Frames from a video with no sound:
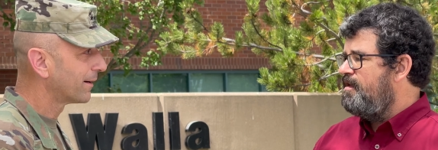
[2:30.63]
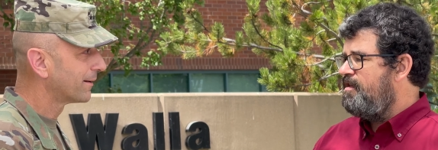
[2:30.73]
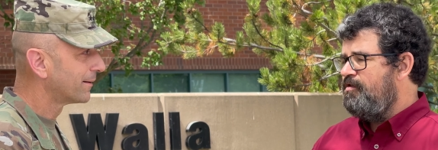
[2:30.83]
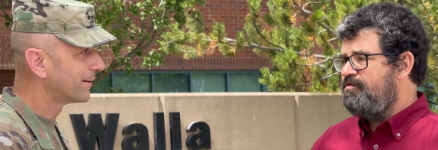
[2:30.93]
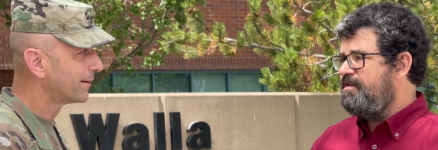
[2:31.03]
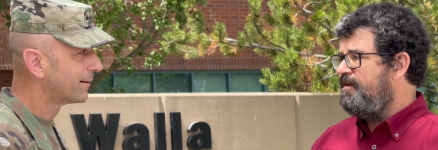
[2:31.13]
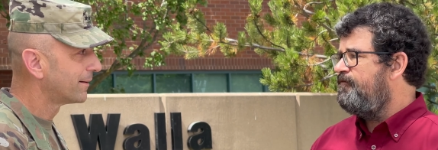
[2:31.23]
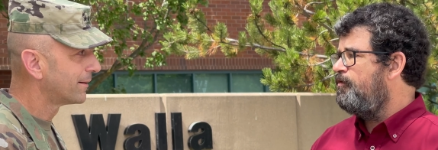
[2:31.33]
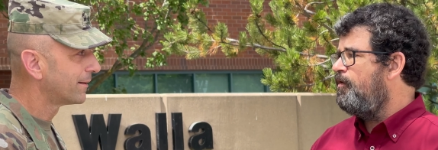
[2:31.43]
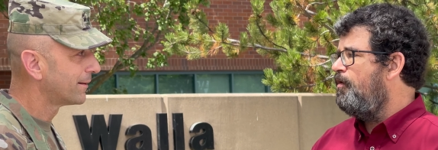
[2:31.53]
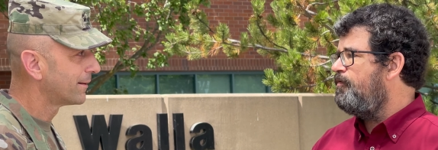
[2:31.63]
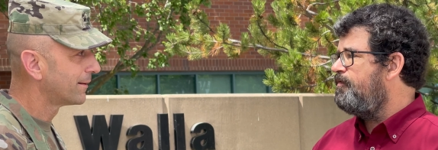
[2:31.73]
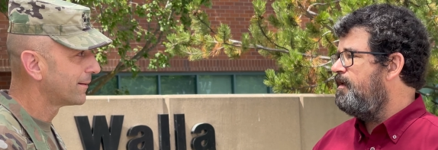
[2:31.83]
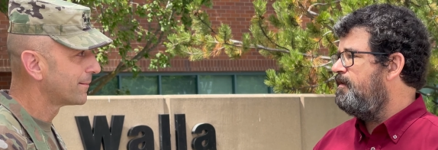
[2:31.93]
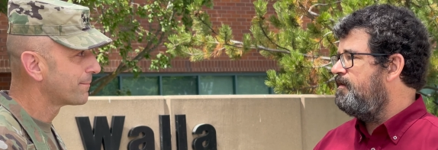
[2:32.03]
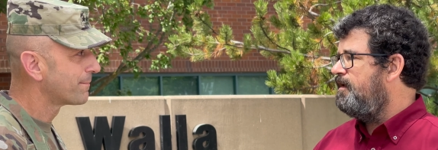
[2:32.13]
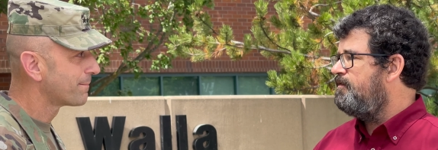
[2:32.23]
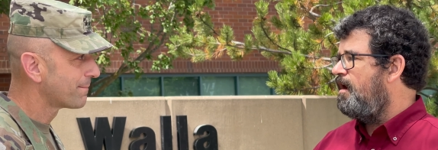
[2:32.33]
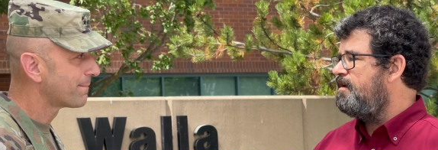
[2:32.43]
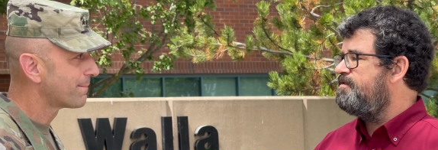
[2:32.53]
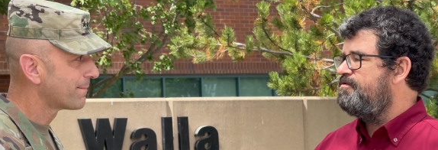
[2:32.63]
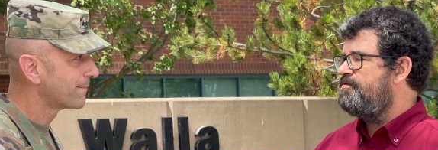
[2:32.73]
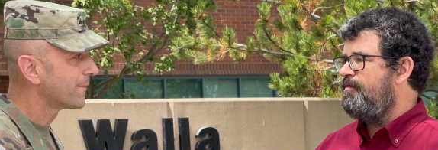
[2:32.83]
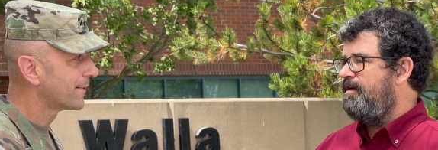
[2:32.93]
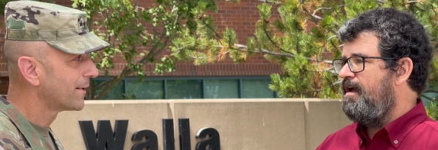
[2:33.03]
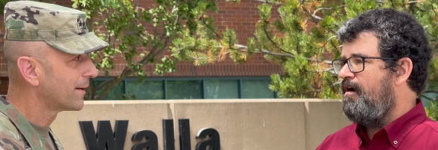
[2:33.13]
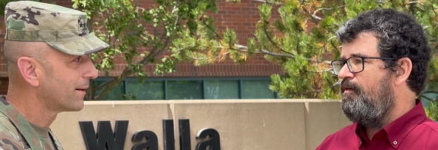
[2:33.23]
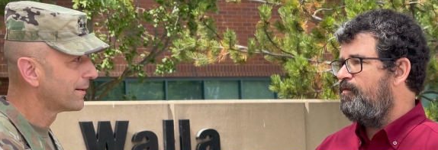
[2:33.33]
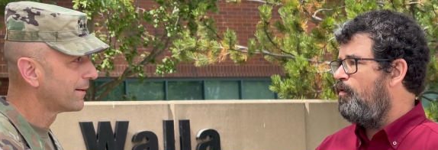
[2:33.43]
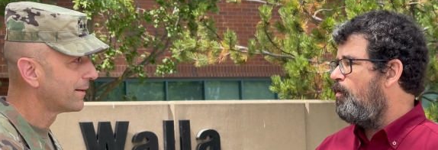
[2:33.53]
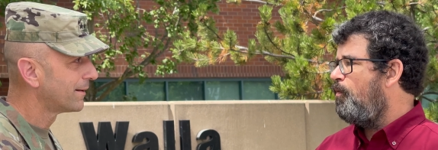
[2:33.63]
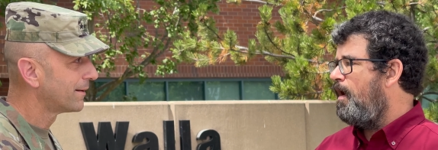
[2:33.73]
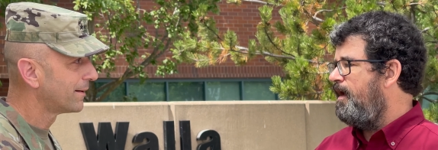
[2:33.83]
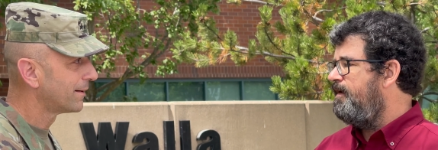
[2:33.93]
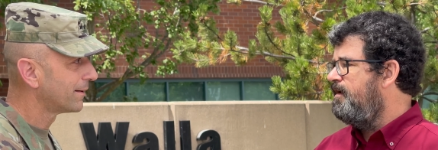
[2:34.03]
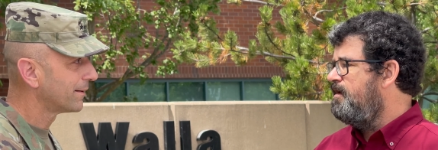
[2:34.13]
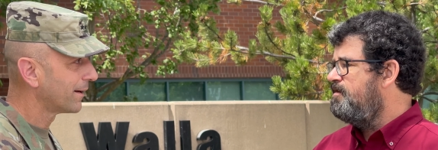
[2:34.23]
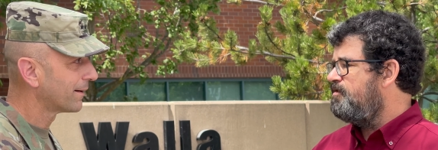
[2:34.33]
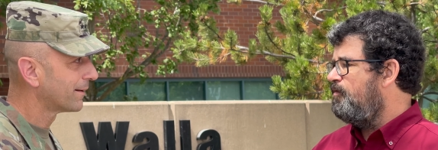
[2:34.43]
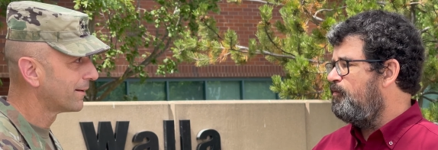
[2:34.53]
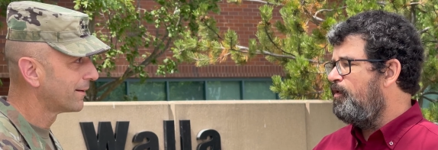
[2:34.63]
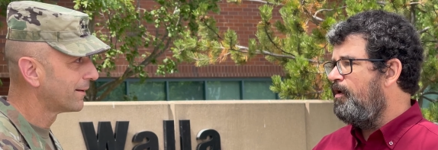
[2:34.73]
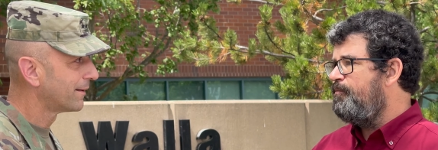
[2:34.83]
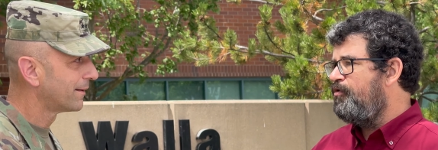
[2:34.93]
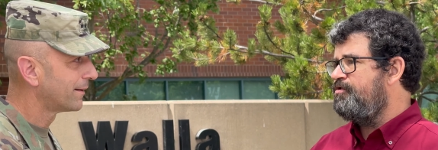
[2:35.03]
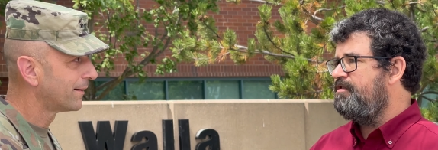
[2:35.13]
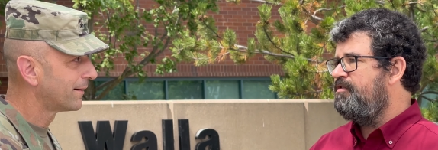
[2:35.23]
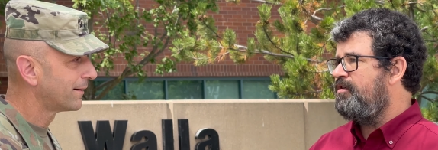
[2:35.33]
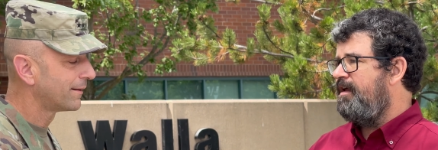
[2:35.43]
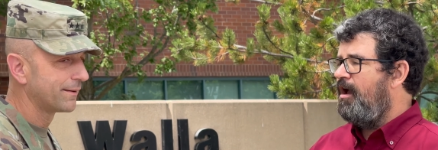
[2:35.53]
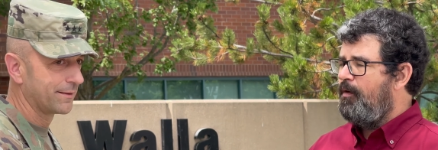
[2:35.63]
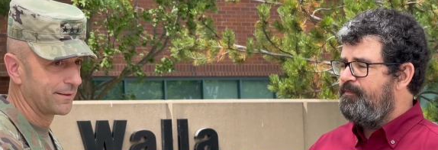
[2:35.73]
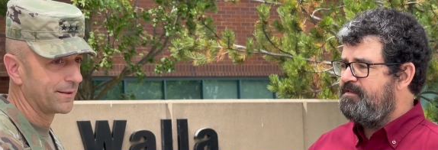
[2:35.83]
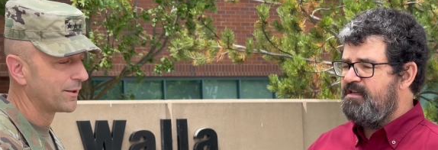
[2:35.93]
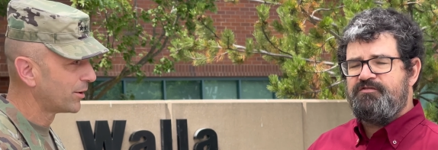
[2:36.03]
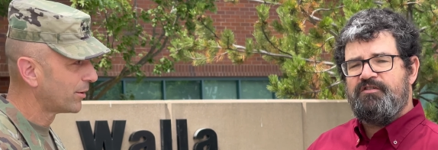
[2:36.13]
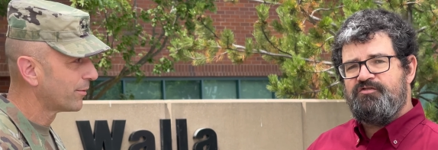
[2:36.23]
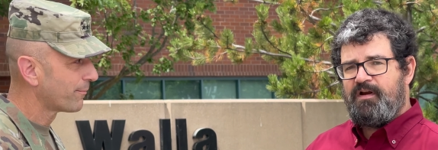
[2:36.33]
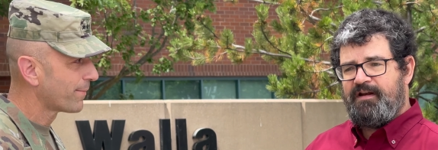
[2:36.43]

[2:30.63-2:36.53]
Speaker 1: yeah. huge need for growth in, in cost engineering right now, Corps wide. Yeah. So really pushing to try to help the districts